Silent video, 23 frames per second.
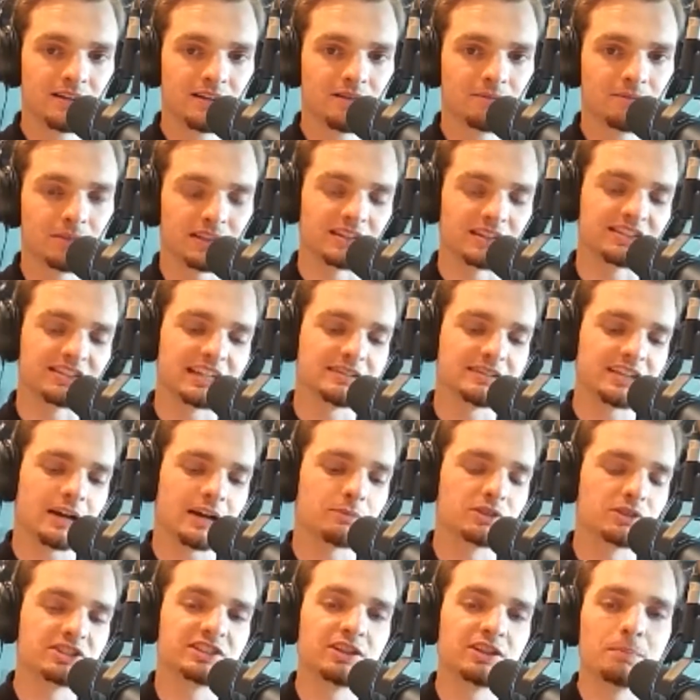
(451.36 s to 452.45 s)
but at the same
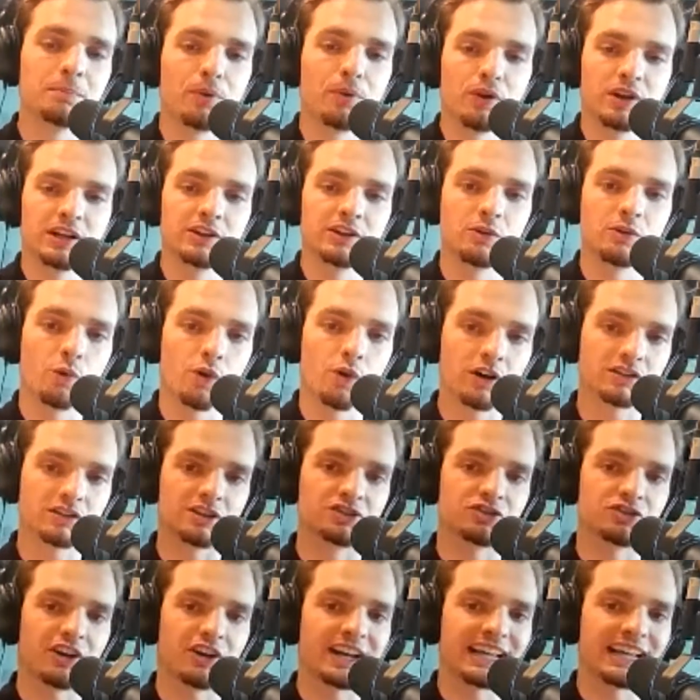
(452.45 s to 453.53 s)
time, we're still putting in the work to
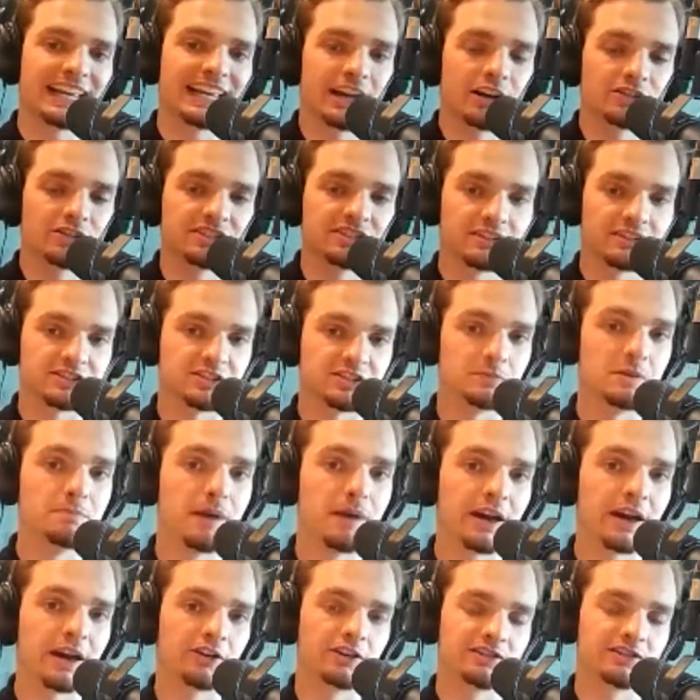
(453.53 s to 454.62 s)
try to get ourselves to be
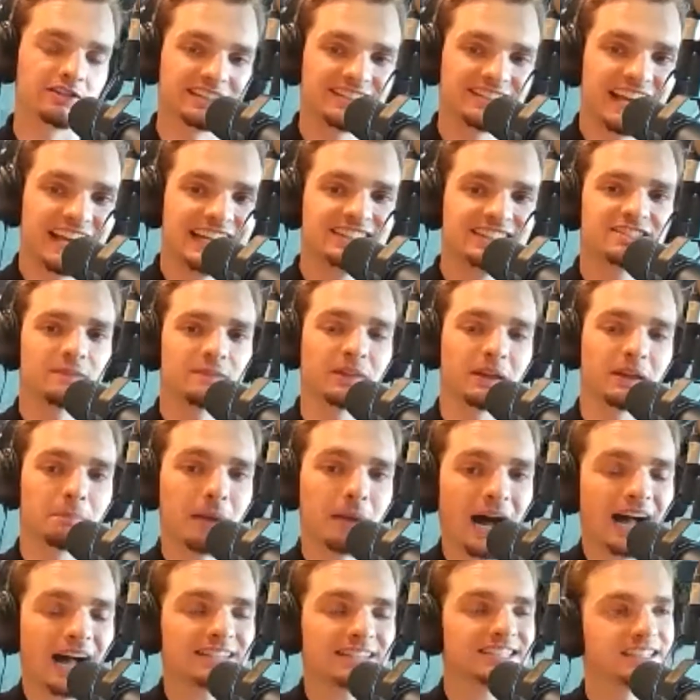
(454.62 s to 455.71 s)
better and to take something
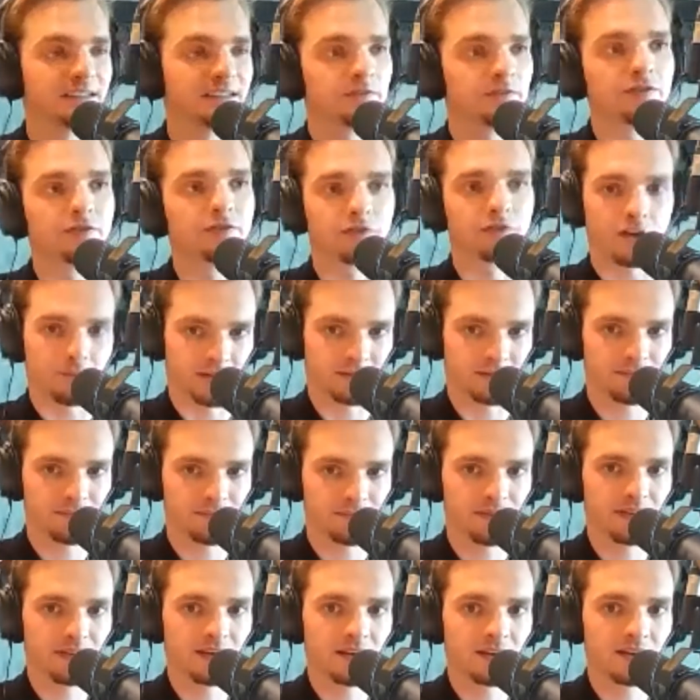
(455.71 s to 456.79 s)
positive from it.
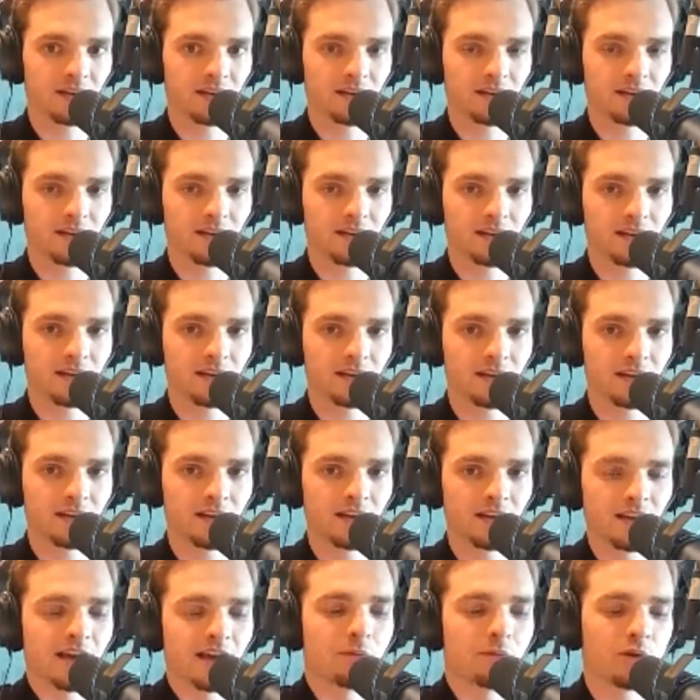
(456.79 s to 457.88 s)

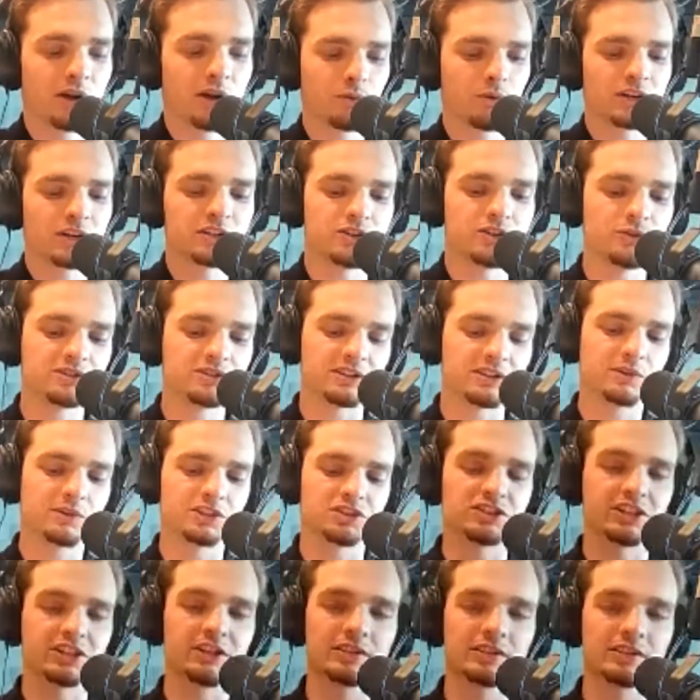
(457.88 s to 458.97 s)
And what I want to do is I want to
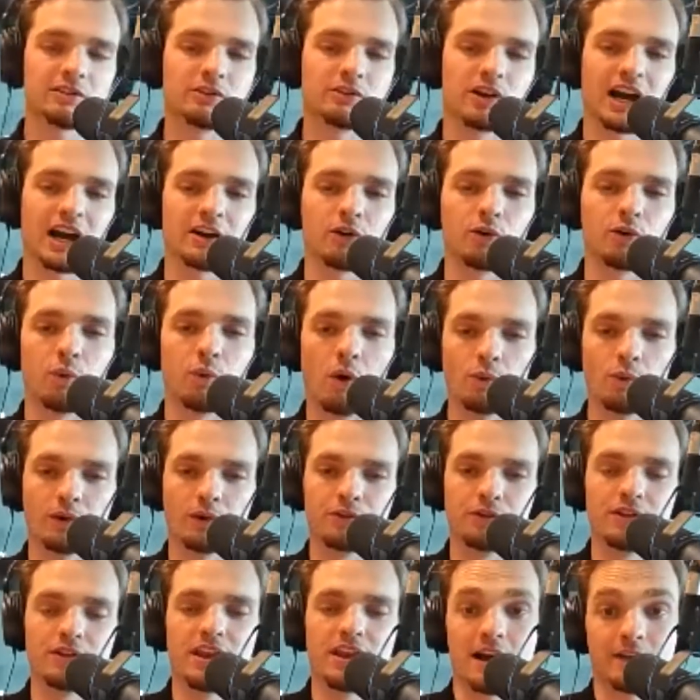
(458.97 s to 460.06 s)
share a little kind of quote with
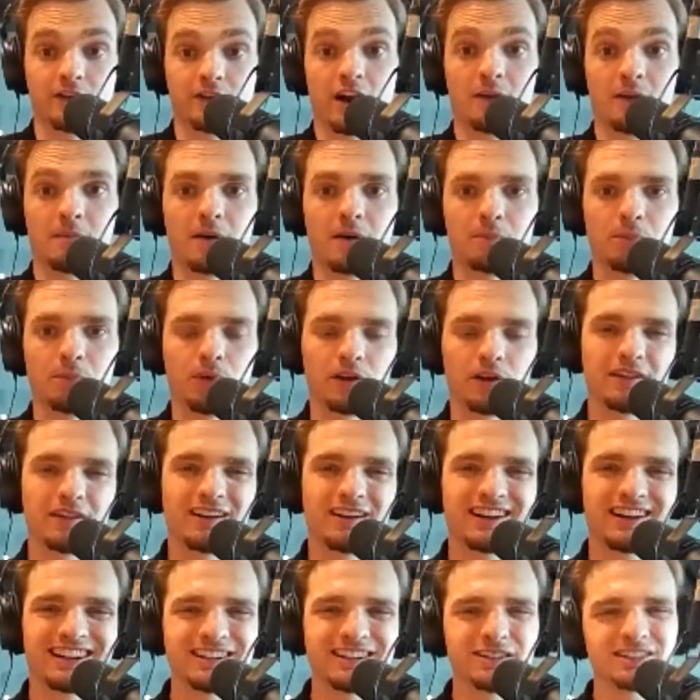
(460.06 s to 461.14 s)
you that I've come up with.
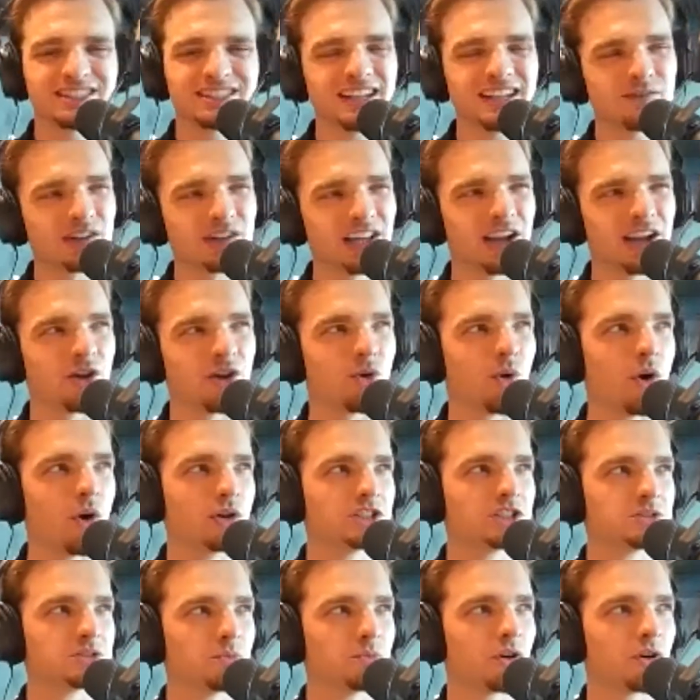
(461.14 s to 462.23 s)
And it's not really a quote.
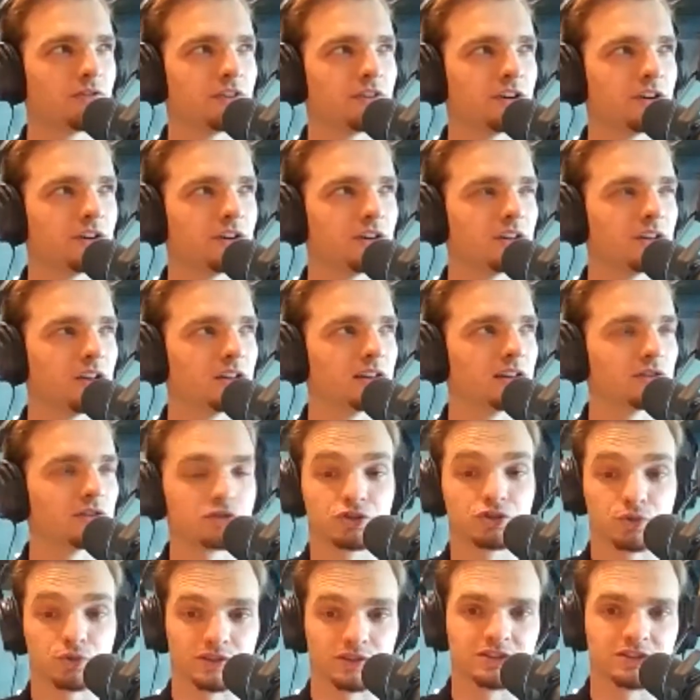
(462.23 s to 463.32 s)
It's more of a little
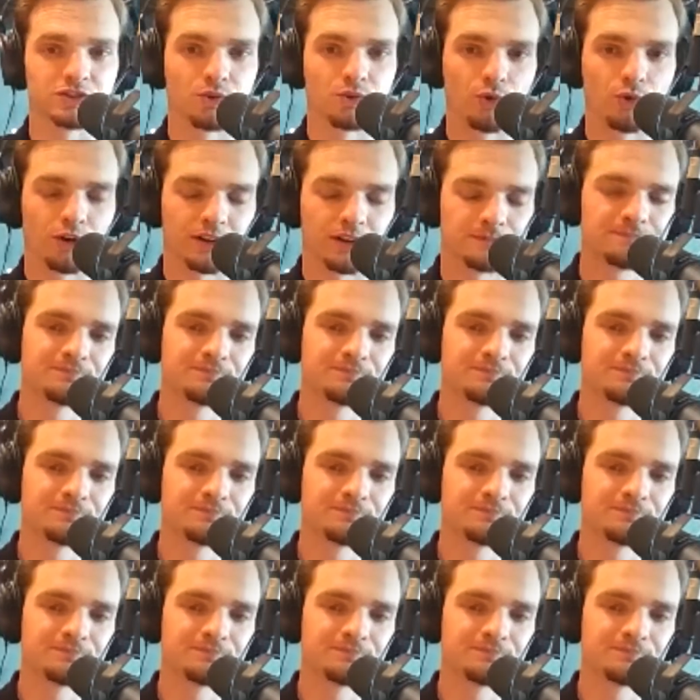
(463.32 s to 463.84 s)
short story